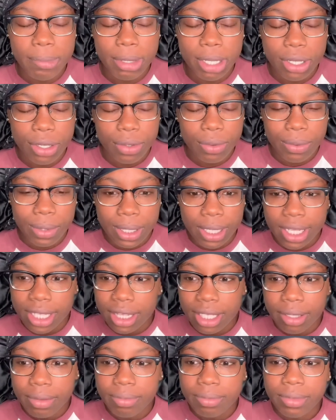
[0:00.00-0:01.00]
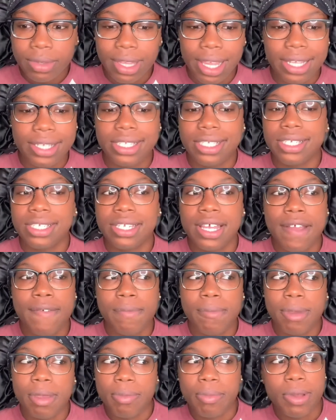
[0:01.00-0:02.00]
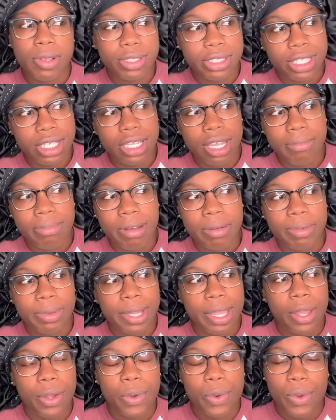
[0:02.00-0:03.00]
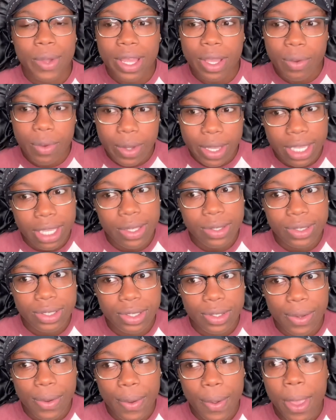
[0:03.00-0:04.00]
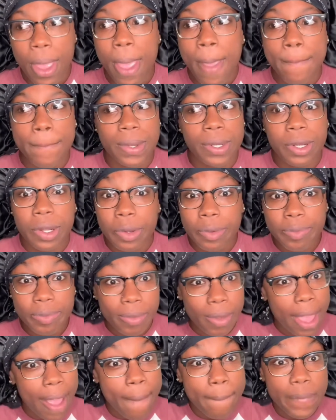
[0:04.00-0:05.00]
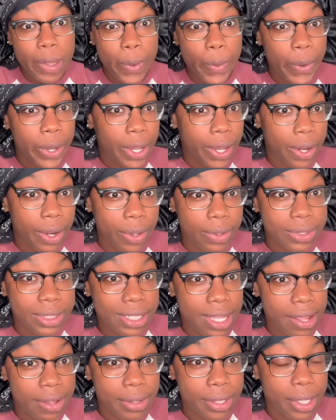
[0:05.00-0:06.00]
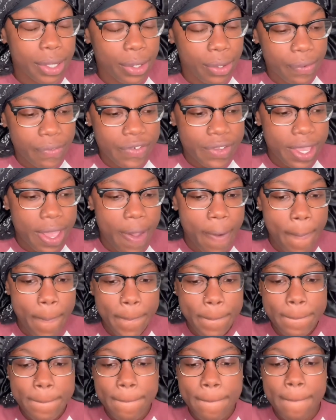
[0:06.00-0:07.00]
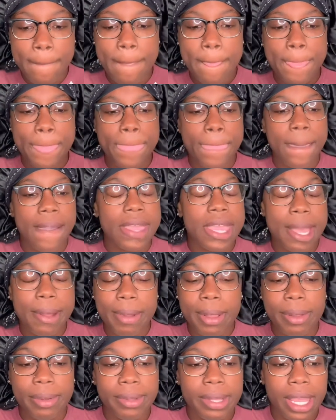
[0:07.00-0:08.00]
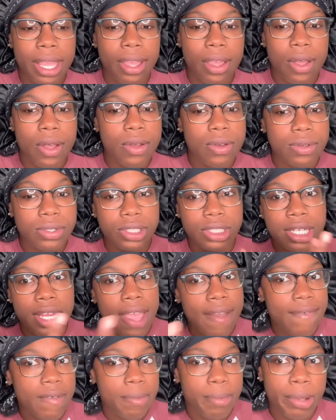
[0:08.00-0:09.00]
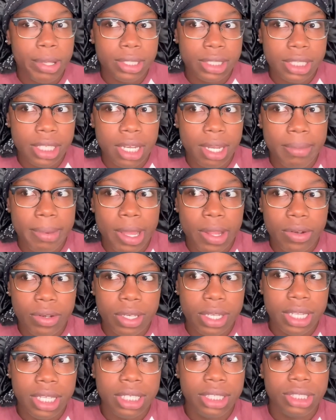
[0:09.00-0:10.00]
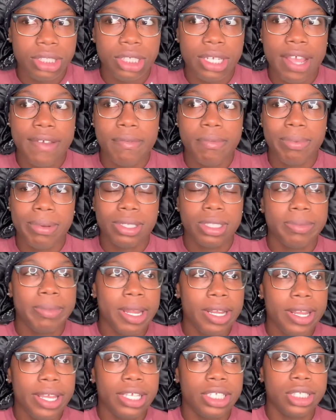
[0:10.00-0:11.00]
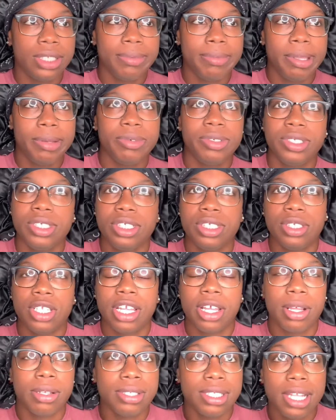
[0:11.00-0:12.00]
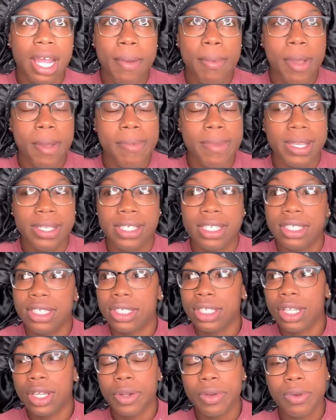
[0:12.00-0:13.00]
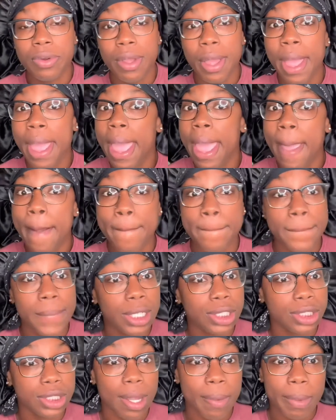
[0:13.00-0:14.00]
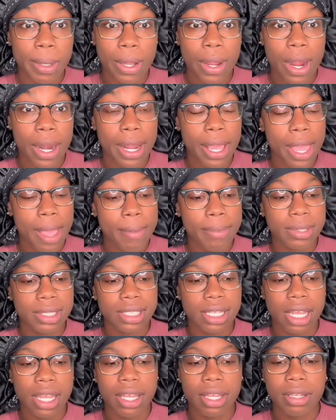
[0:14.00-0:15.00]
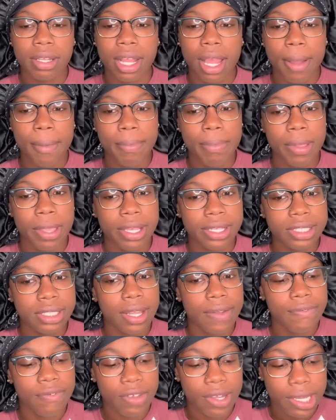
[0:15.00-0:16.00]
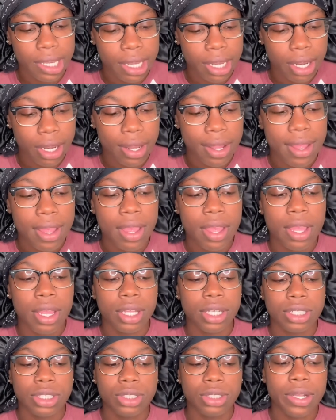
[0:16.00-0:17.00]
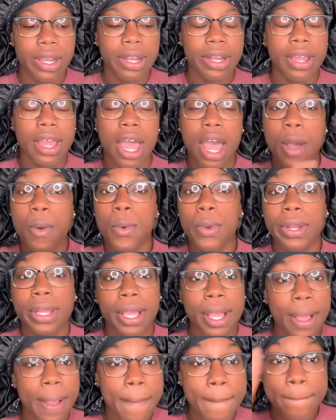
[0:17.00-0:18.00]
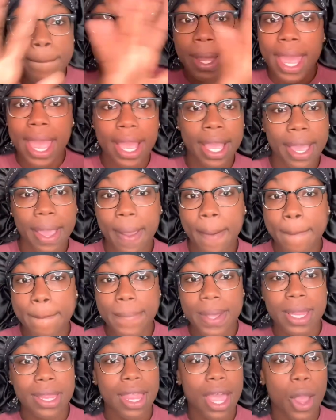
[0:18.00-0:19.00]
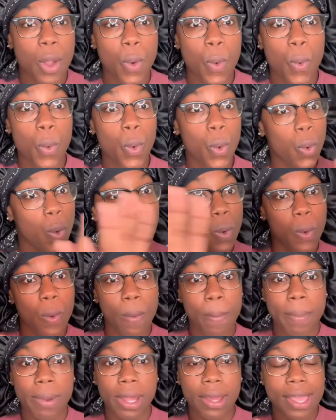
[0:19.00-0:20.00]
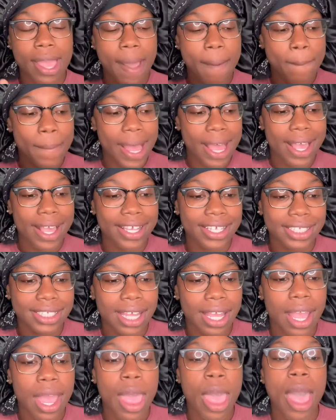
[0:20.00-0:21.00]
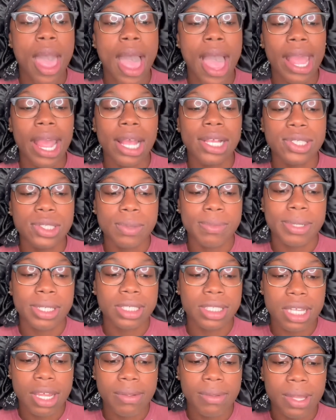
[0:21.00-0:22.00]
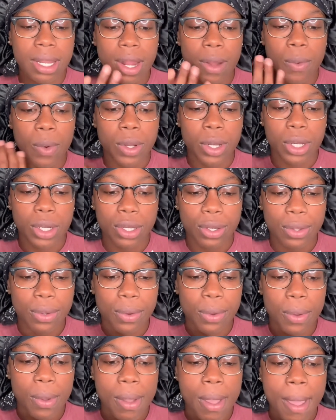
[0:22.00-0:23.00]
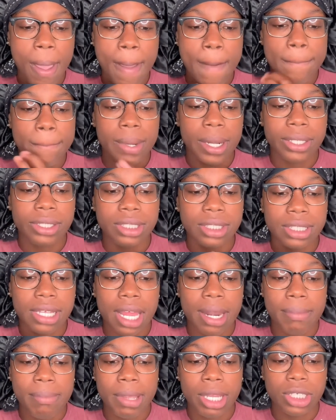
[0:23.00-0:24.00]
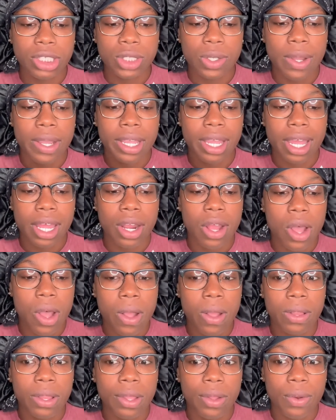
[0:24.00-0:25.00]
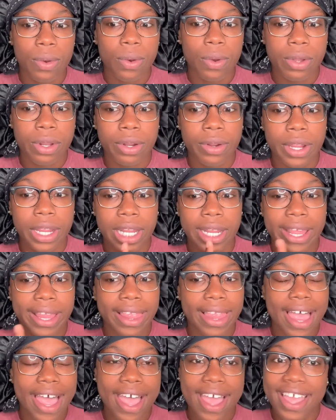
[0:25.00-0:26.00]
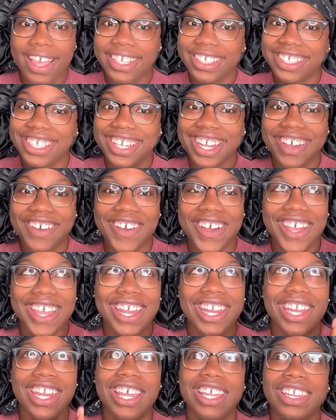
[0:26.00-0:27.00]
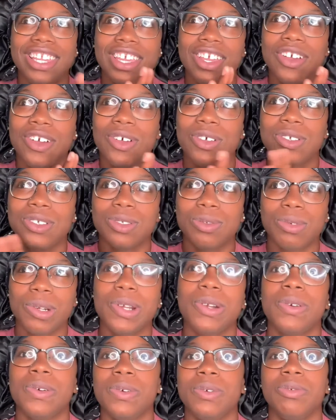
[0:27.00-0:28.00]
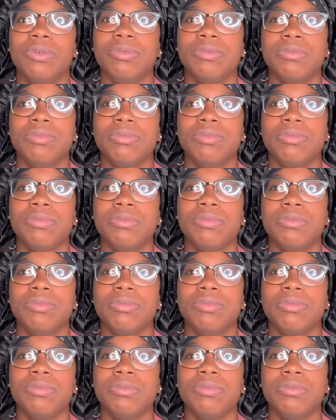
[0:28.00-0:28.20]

been doing nothing, like, since I haven't been posting. Y'all probably think, oh, I quit YouTube, but no, I've been working on stuff to do for y'all. Y'all probably think, oh, she haven't posted about this, she haven't posted about that, so maybe she's gonna stop her business. No, my shopping cart at Amazon, I'm putting stuff in there. I want to come back and be like, blow your minds. Like, I got so much stuff that I want to do, but I just got to make sure I got it all in order and in line, so that way nothing goes wrong,